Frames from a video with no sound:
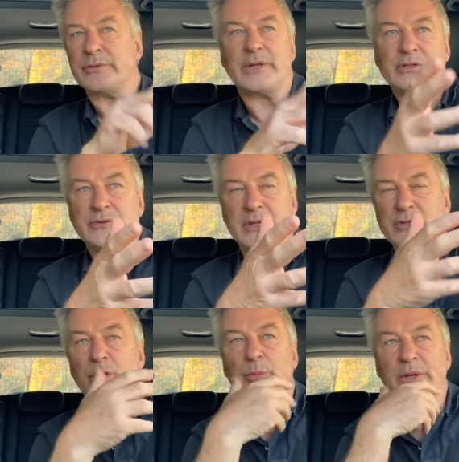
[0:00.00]
That's, that's
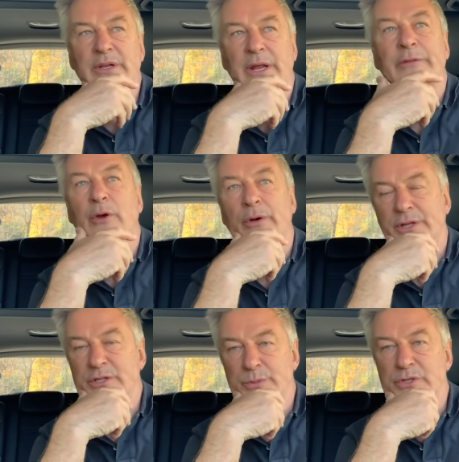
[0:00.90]
all we did. And the
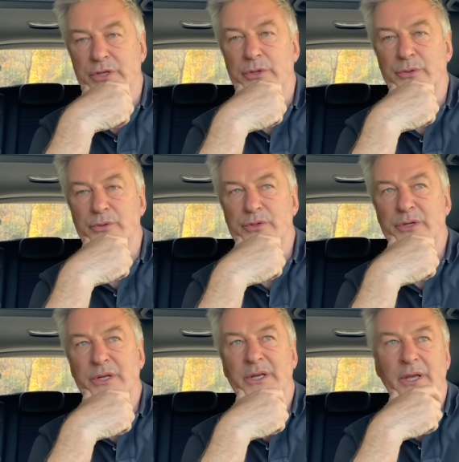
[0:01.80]
audience was huge.
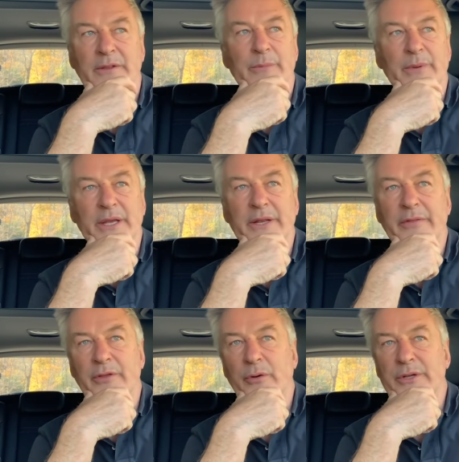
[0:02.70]
In the beginning,
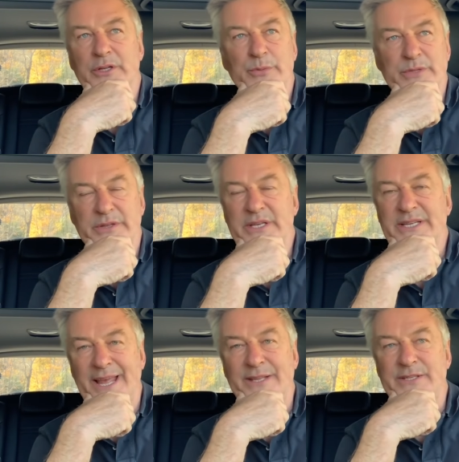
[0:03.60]
the audience was in the
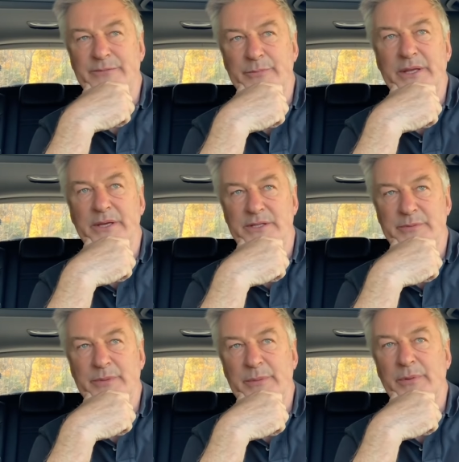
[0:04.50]
tens of millions
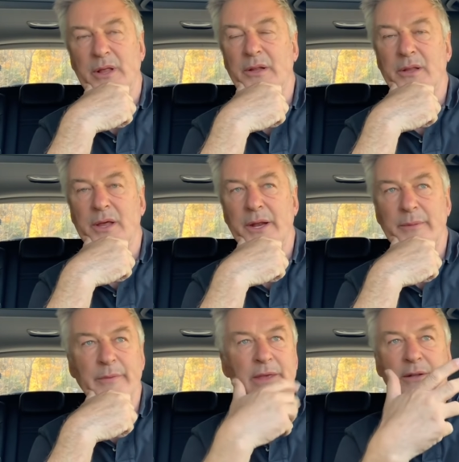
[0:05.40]
of people online. I
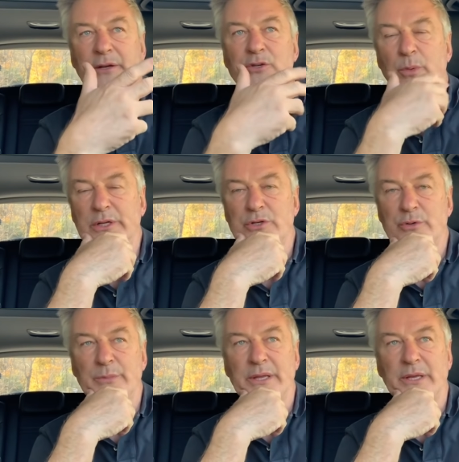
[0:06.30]
mean, they had like 22
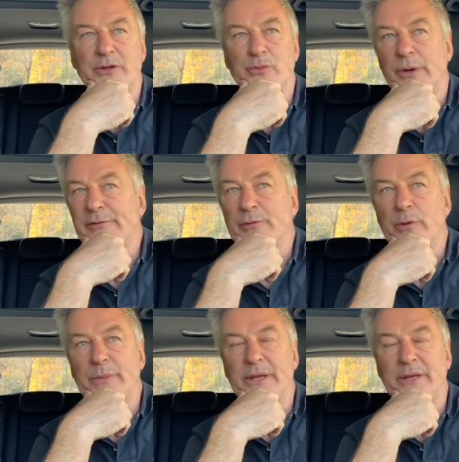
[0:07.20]
million, 24
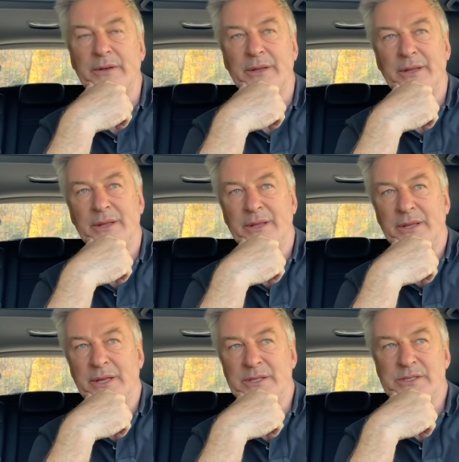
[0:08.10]
million
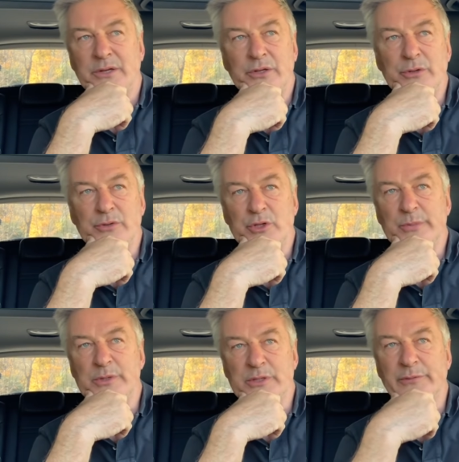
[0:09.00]
hits on YouTube
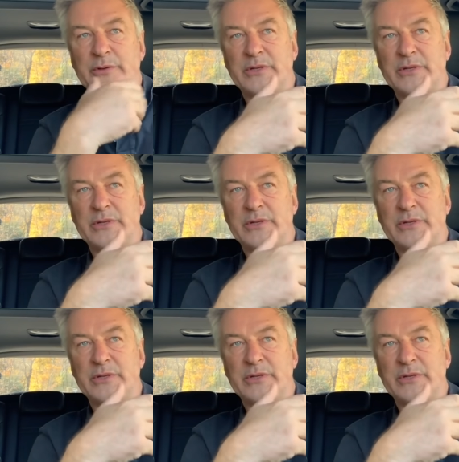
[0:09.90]
and so forth.